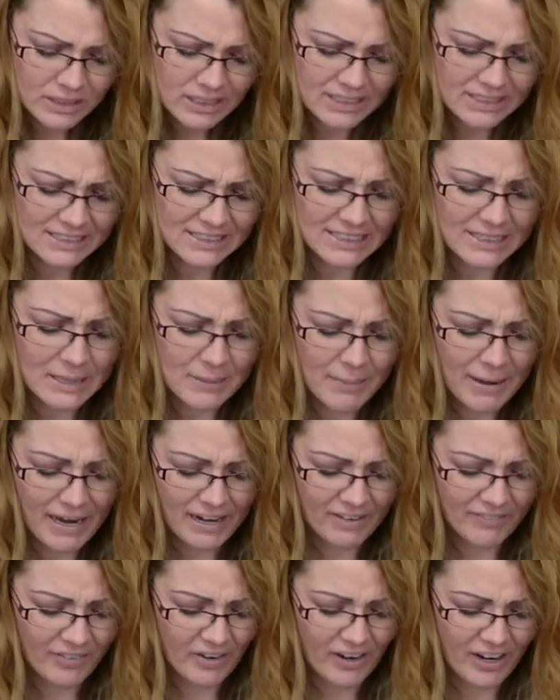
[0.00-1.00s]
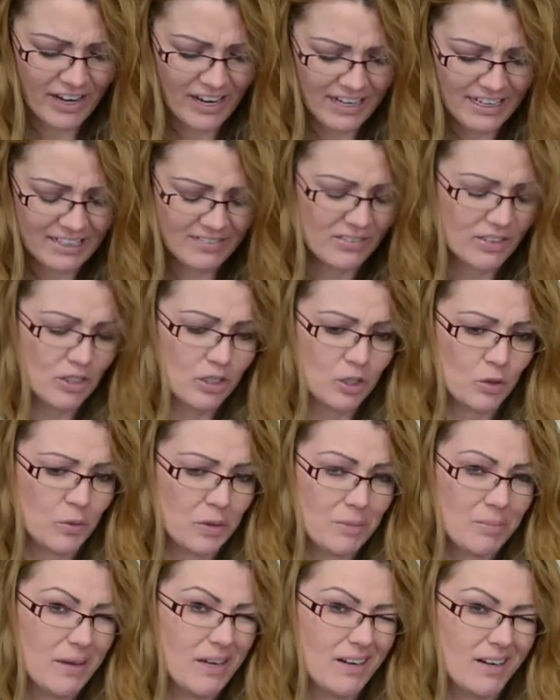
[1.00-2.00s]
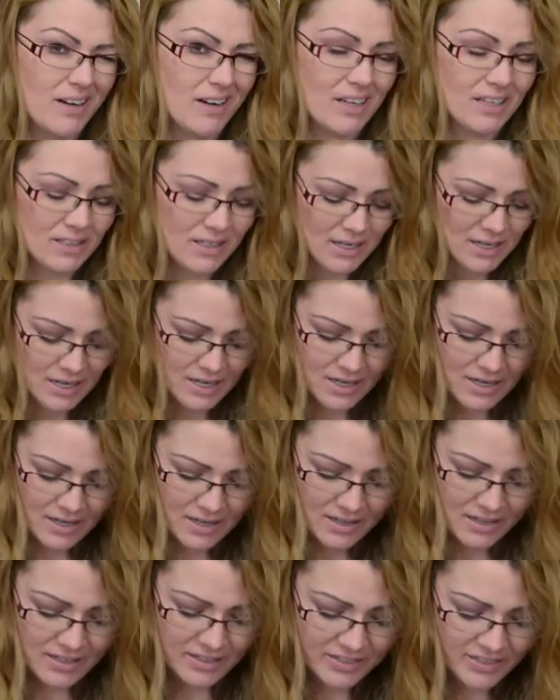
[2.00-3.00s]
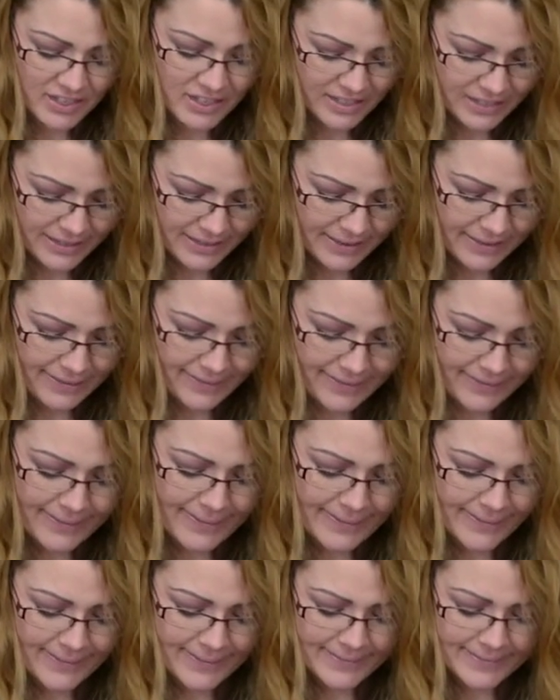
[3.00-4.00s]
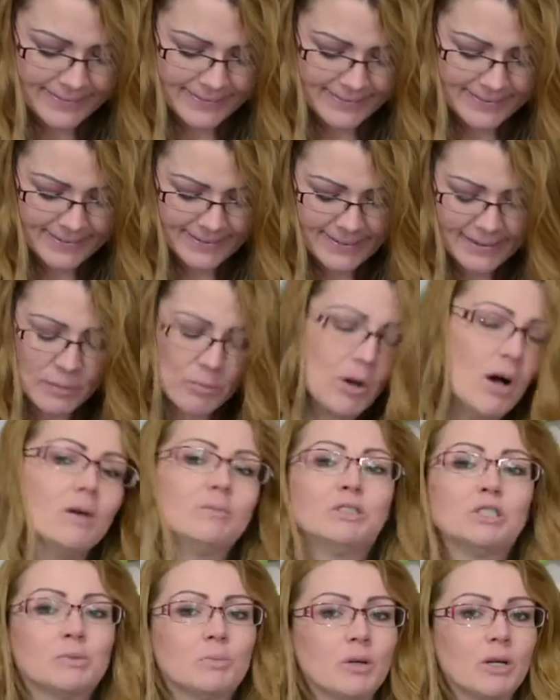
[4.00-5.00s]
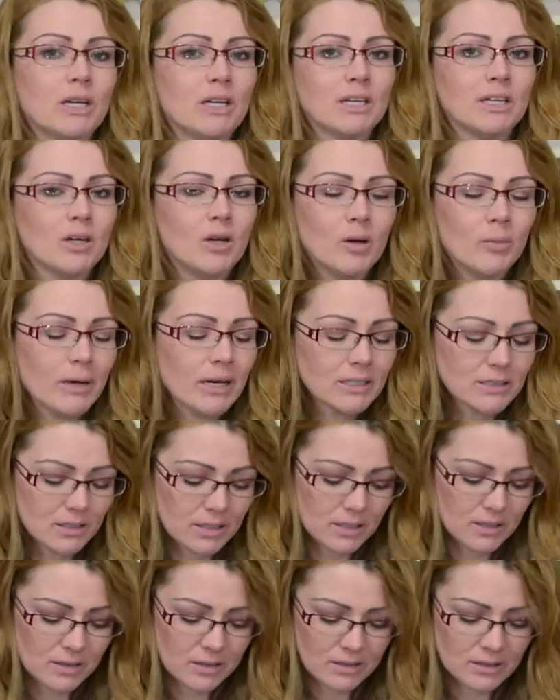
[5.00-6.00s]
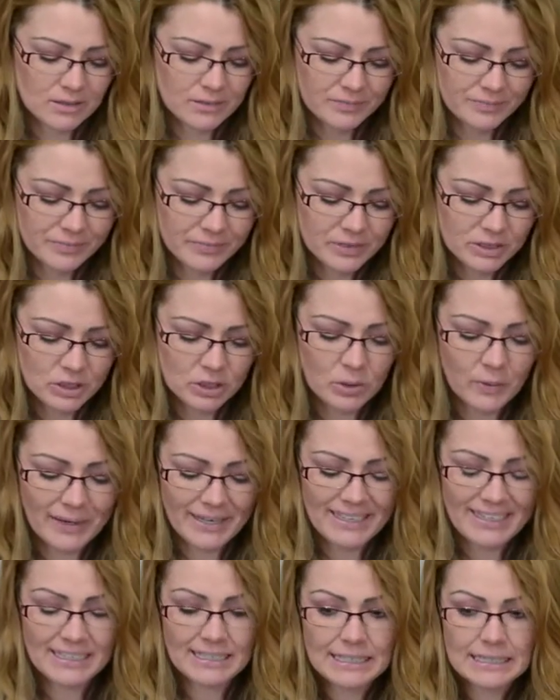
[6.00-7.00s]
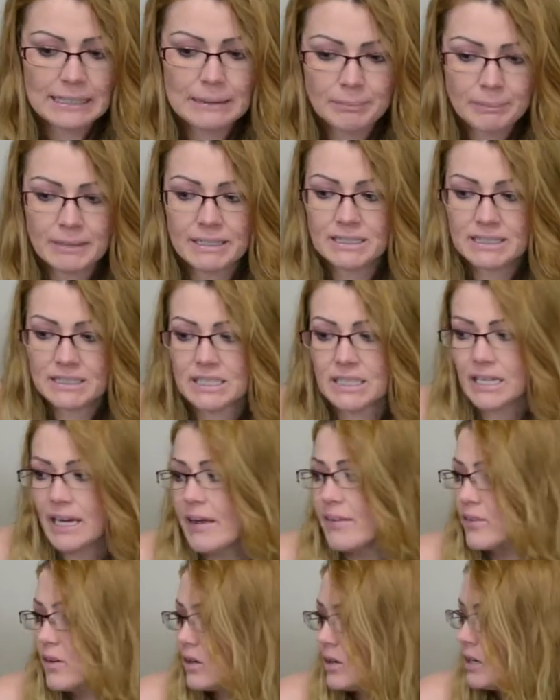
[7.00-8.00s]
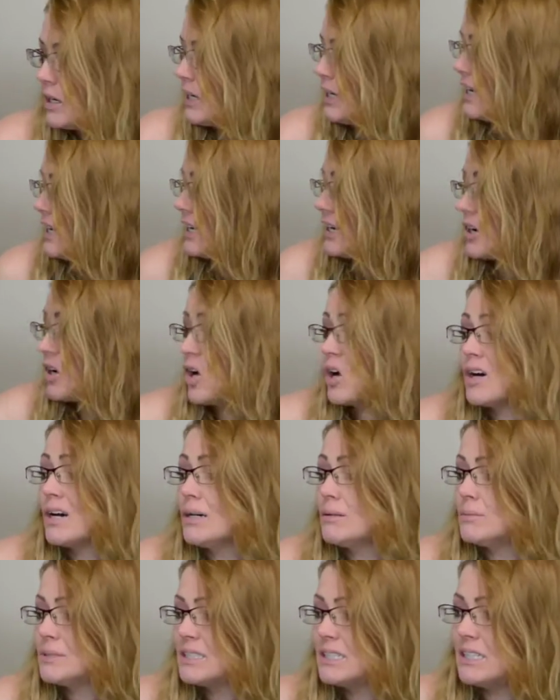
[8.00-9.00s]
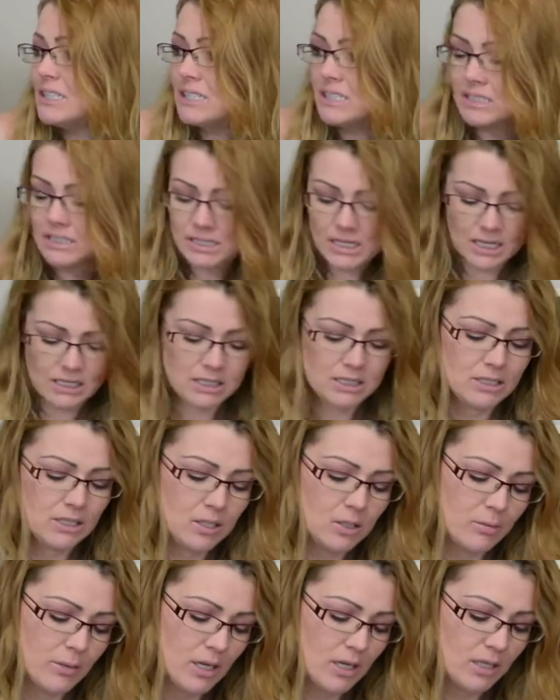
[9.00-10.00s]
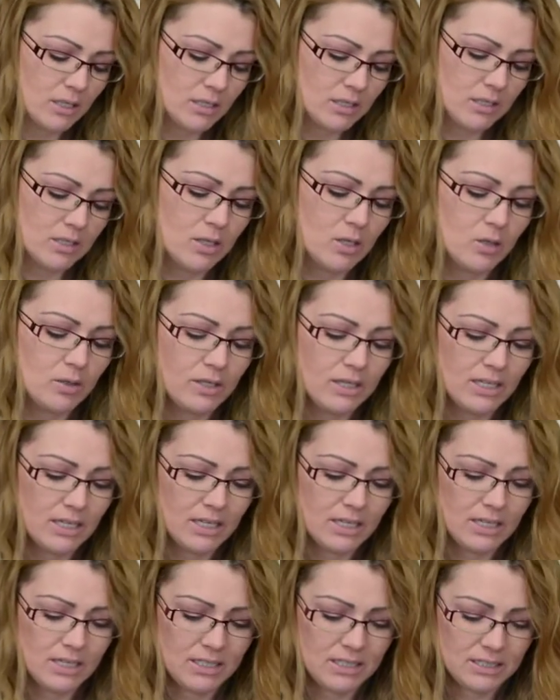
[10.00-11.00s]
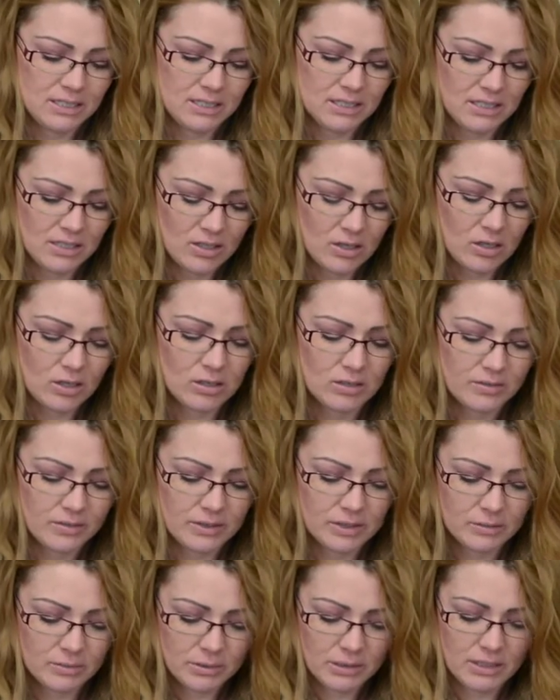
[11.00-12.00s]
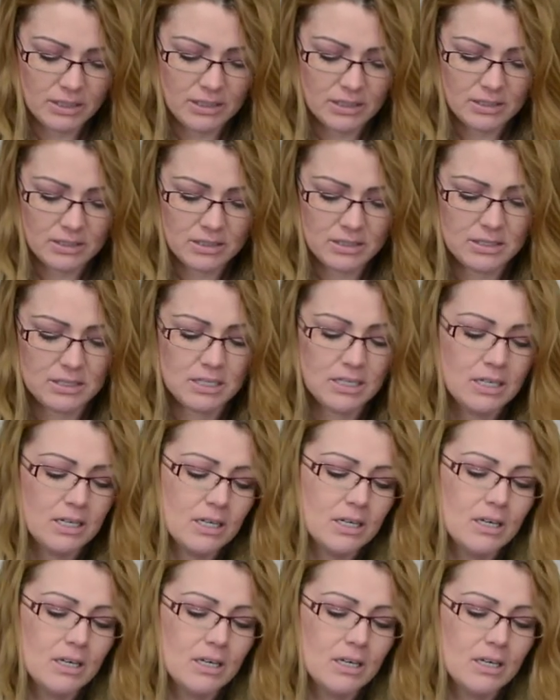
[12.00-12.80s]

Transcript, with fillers: it's in the back of our head even though we may not think it is. And I'm, I'm just putting it all back together so I can keep it together. And it all comes in this nice little box so that it doesn't get all over the place.